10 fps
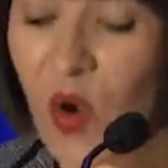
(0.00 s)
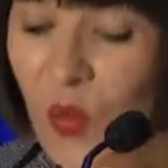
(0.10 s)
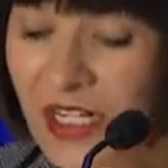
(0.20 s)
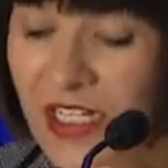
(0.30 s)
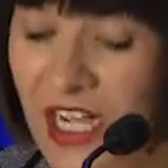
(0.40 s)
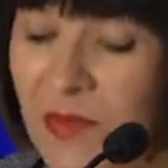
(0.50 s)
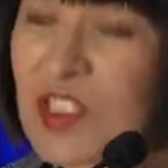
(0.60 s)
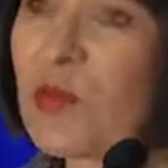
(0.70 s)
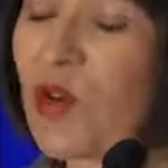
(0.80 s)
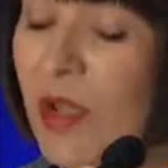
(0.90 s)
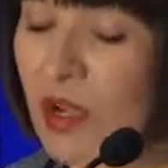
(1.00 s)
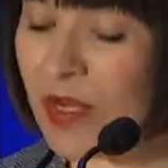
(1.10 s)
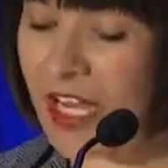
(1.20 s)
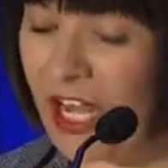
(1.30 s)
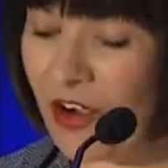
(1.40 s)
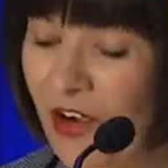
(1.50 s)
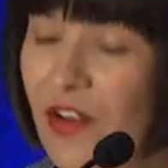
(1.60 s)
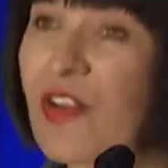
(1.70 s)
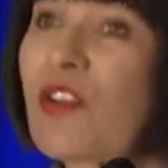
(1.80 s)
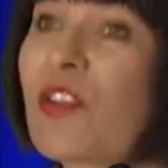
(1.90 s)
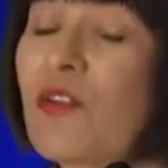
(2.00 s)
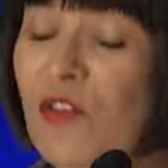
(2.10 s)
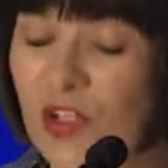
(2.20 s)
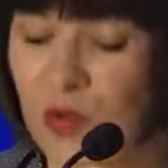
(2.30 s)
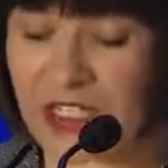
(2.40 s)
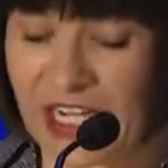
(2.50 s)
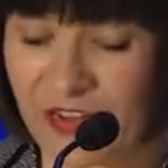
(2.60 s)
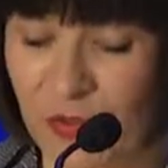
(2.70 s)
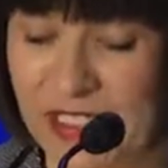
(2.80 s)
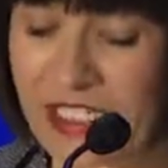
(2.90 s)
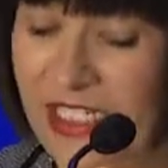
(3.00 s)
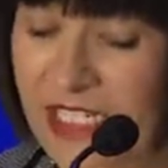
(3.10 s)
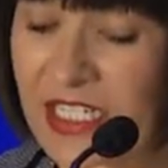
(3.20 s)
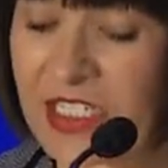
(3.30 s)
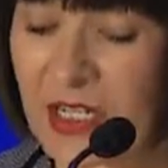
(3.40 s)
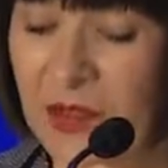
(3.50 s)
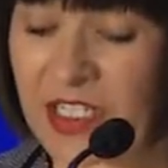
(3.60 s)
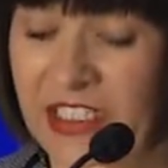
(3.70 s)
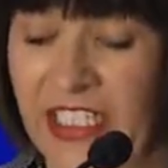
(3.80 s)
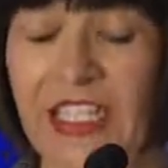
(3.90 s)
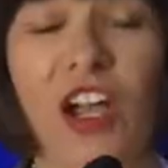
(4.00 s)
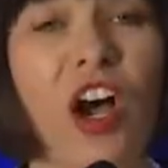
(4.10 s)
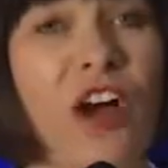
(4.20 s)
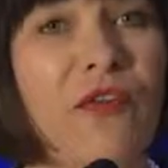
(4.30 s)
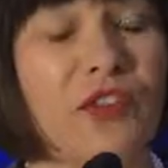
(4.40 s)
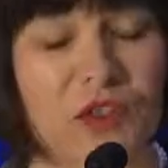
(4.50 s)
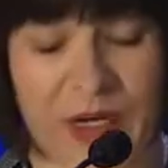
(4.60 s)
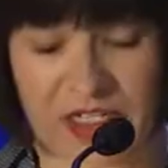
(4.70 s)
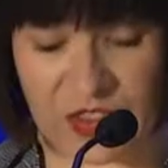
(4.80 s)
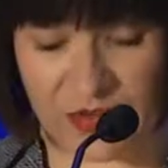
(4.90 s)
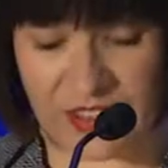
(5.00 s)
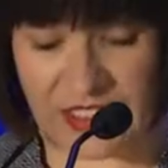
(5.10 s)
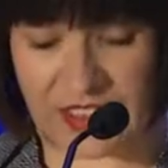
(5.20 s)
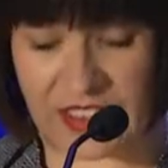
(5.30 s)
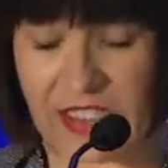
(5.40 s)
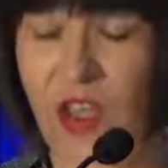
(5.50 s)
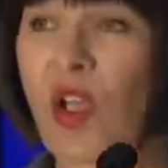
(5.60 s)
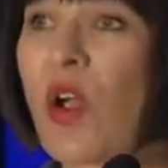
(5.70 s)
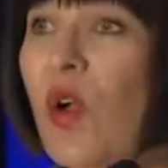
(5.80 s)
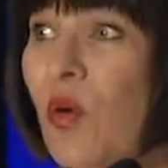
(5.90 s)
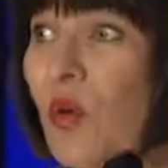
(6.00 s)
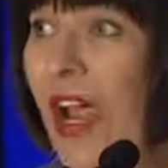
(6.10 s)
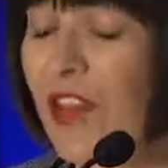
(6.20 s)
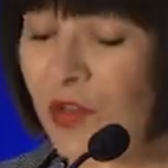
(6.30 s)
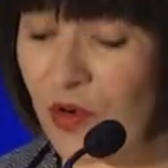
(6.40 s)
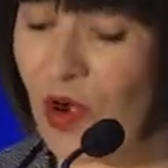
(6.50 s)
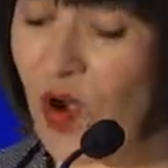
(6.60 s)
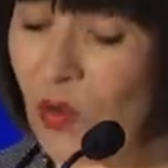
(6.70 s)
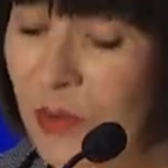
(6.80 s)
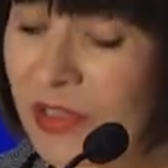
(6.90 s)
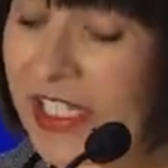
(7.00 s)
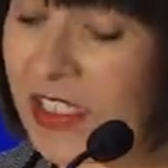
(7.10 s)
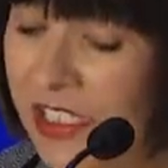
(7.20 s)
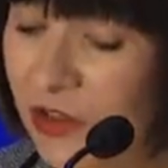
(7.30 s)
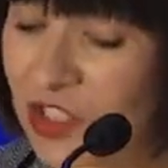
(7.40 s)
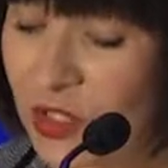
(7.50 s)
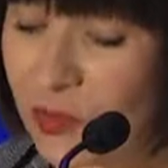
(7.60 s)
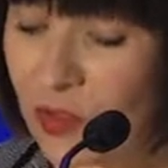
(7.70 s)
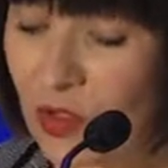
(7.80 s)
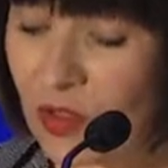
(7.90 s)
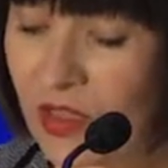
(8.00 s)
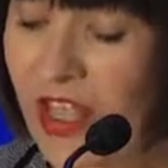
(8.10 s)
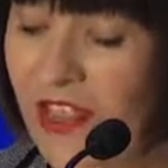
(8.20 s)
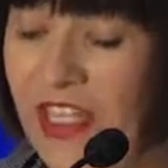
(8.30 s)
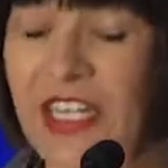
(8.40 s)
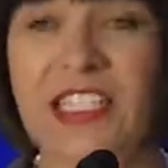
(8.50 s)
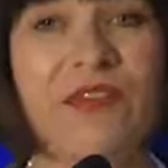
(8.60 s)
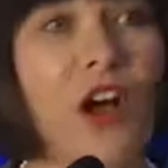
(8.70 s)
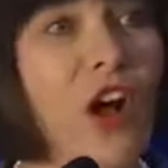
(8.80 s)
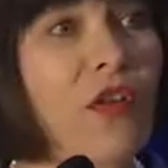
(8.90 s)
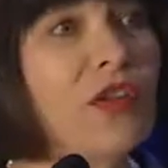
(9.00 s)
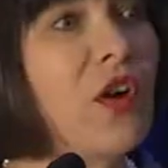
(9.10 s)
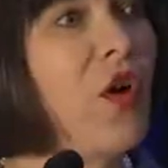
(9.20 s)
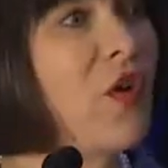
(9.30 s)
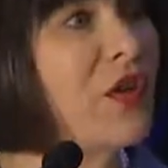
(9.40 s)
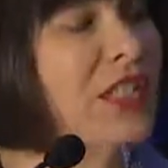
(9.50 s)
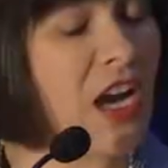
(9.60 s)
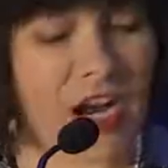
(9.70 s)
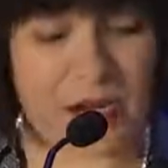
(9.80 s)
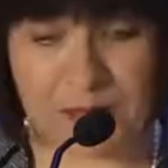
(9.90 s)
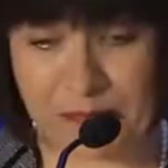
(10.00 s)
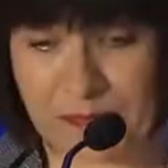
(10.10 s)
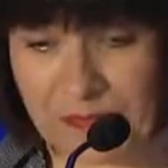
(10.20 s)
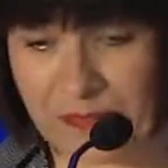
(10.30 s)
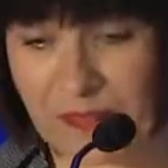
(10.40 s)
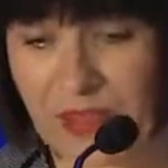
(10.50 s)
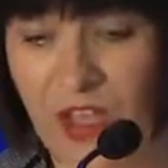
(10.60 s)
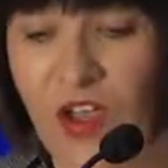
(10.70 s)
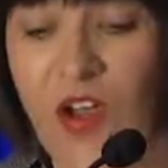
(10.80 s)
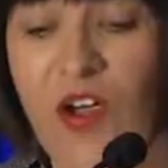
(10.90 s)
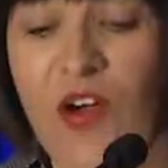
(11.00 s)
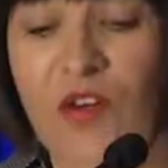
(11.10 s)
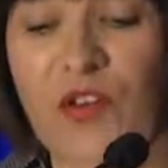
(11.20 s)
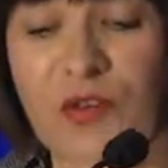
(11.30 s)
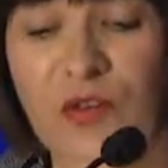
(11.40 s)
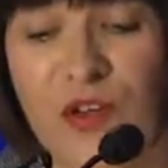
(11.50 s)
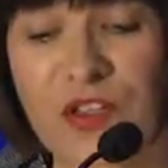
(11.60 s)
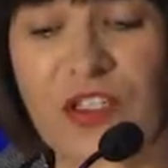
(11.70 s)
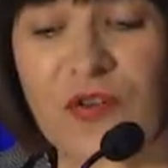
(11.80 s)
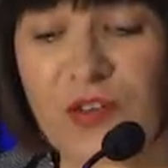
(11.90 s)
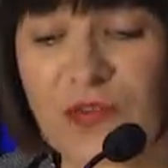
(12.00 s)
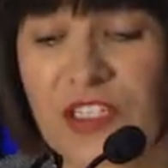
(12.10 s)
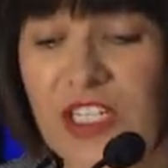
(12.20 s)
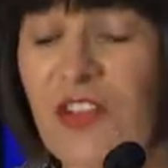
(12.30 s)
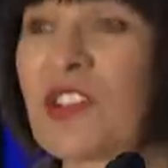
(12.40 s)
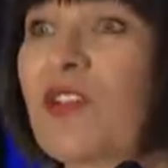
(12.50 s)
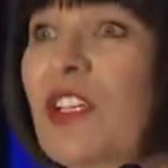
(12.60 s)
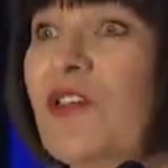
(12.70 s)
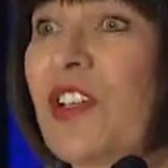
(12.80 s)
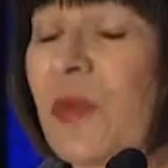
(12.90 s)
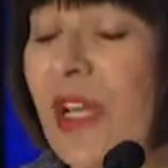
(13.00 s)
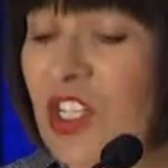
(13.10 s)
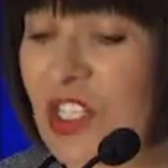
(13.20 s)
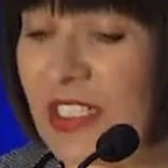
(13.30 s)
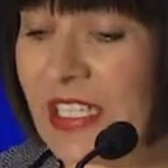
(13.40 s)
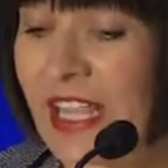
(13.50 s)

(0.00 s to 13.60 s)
When it comes to primary care, the federal government doesn't typically offer direct services. Rather, we play a leadership role that has evolved over time. For the first 50 years of Confederation,